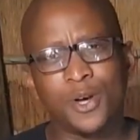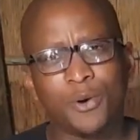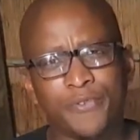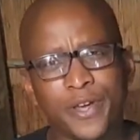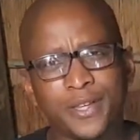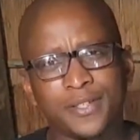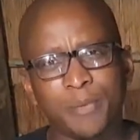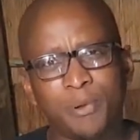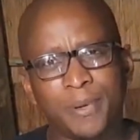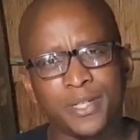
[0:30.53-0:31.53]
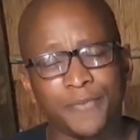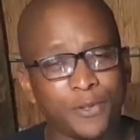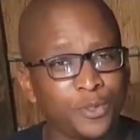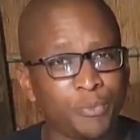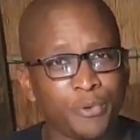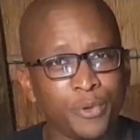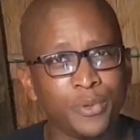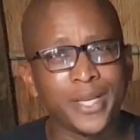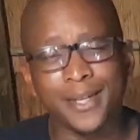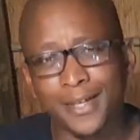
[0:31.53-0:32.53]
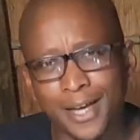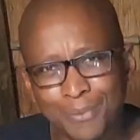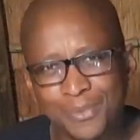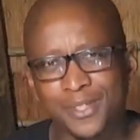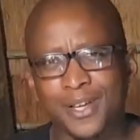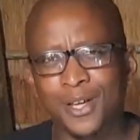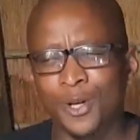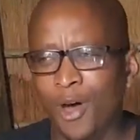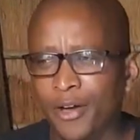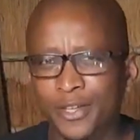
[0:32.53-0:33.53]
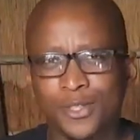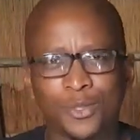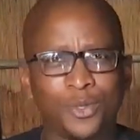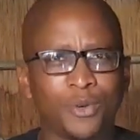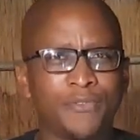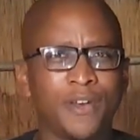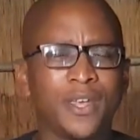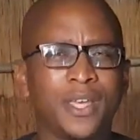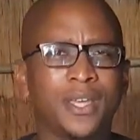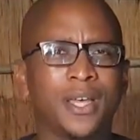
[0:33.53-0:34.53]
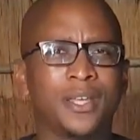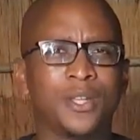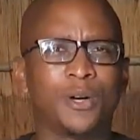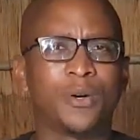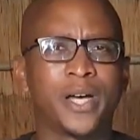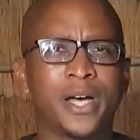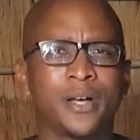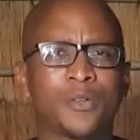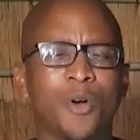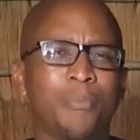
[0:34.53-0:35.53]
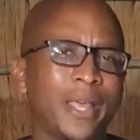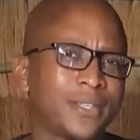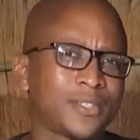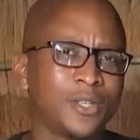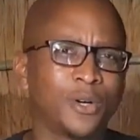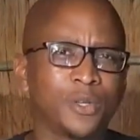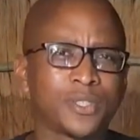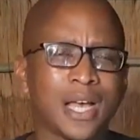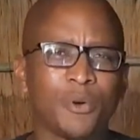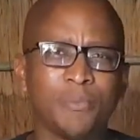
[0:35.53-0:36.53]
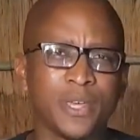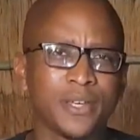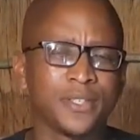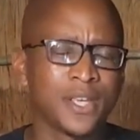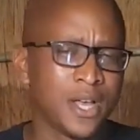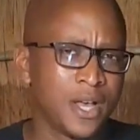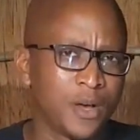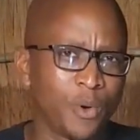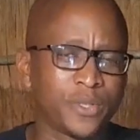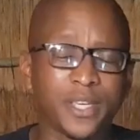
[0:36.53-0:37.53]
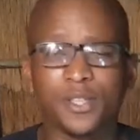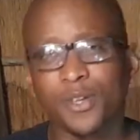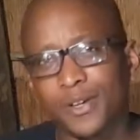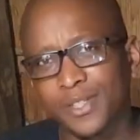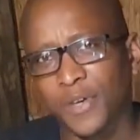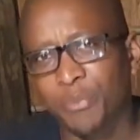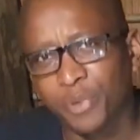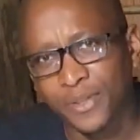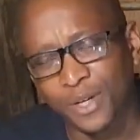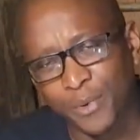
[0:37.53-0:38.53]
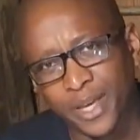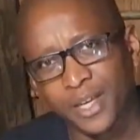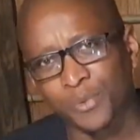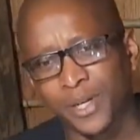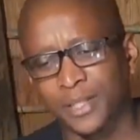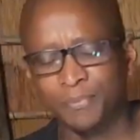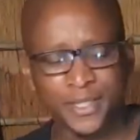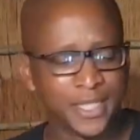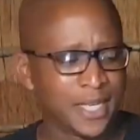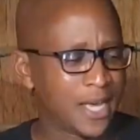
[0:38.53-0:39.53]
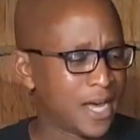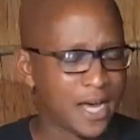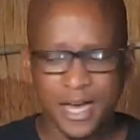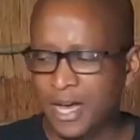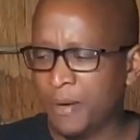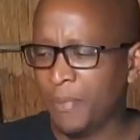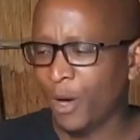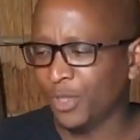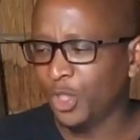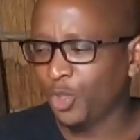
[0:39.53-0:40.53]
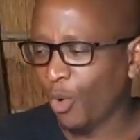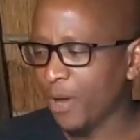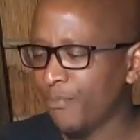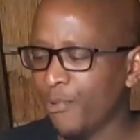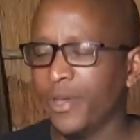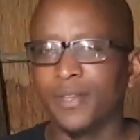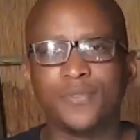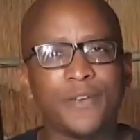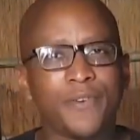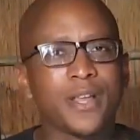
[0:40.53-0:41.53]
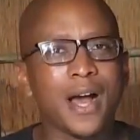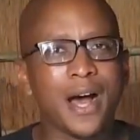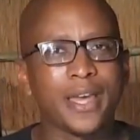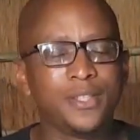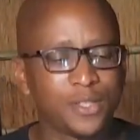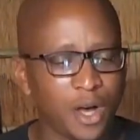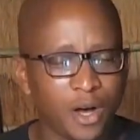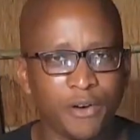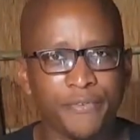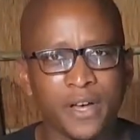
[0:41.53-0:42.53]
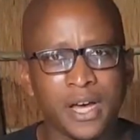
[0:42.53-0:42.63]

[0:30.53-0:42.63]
very simple but difficult to brew at times, lagers, to your very, complex, sour beers, or saisons, if I can put it that way as well. I also enjoy brewing different kinds of